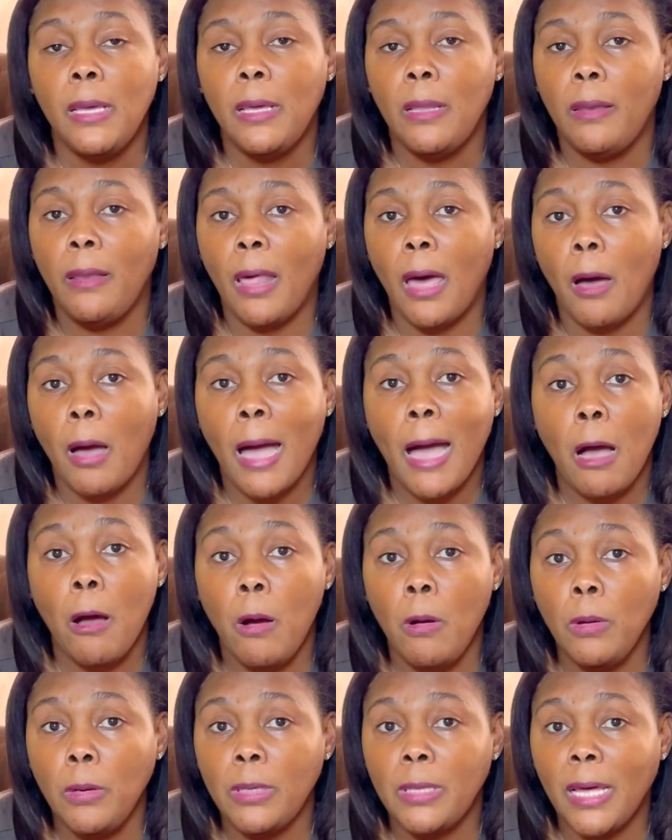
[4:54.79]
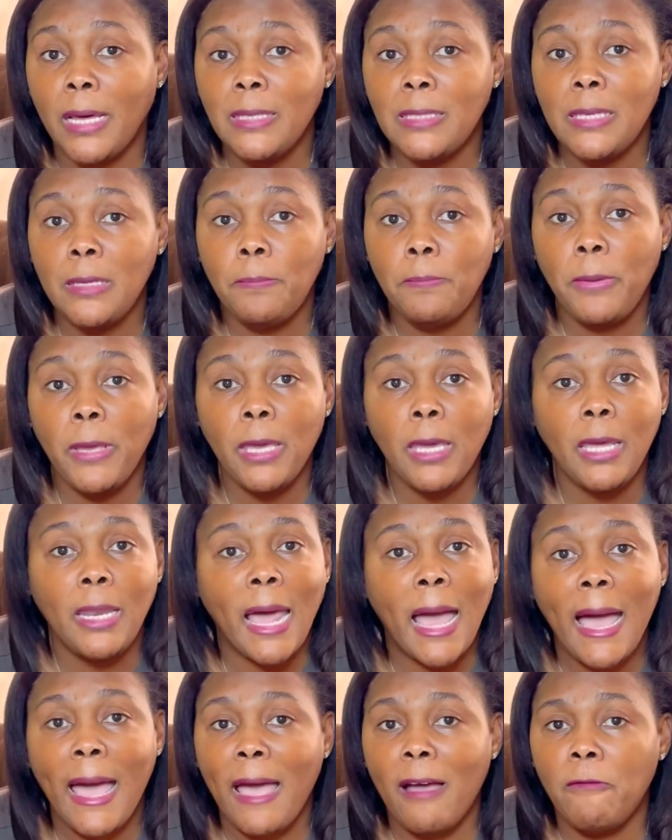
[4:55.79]
Now, how does it pick it?
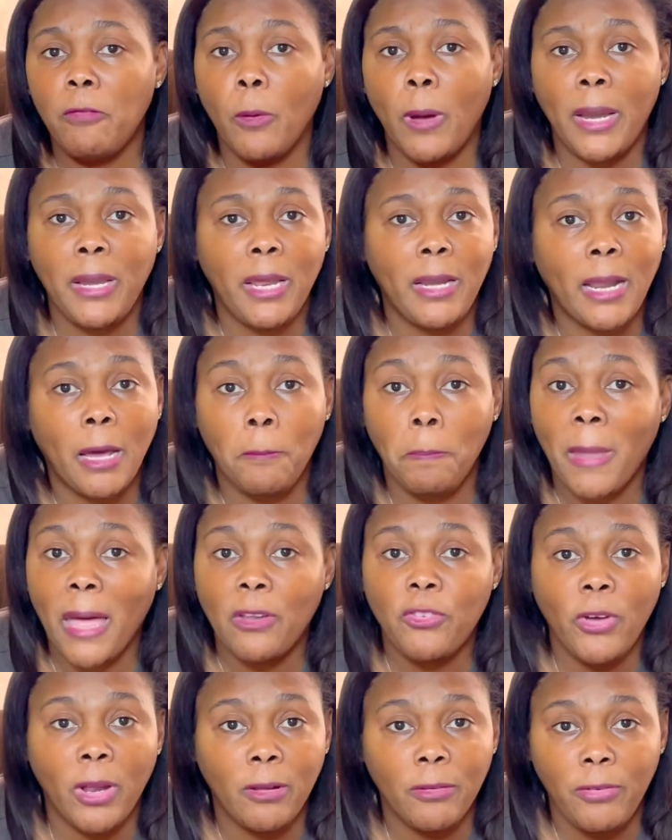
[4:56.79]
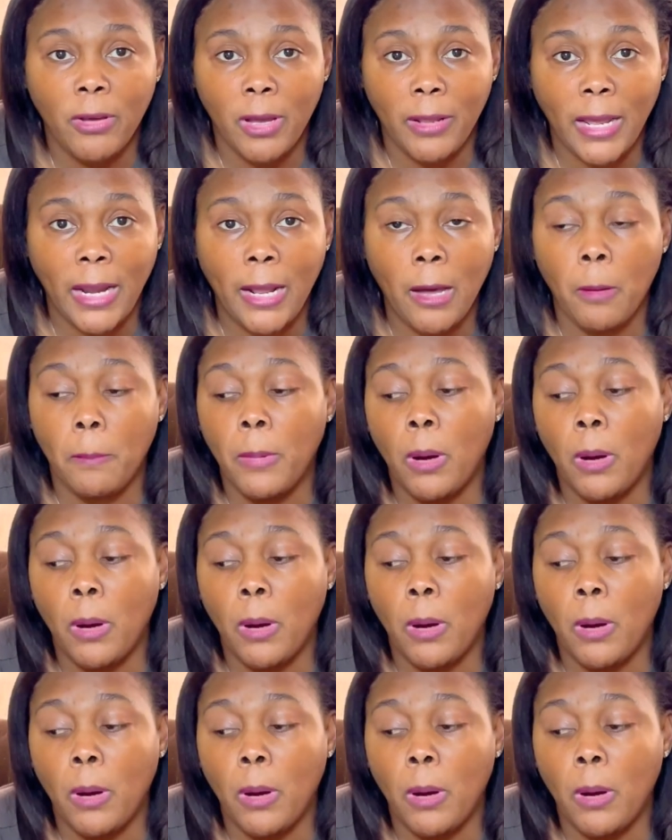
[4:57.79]
I have no idea, and I'm not trying to figure that out.